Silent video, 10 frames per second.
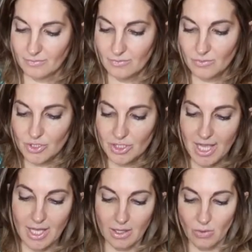We're just
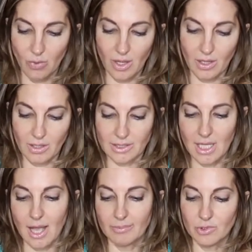adding oil on
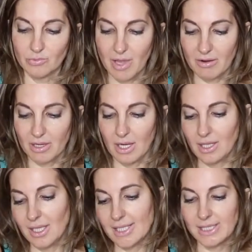top to
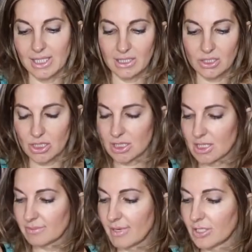marinate. That's it, just
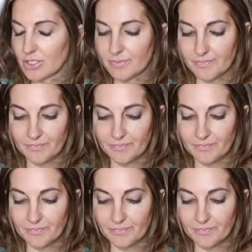this much.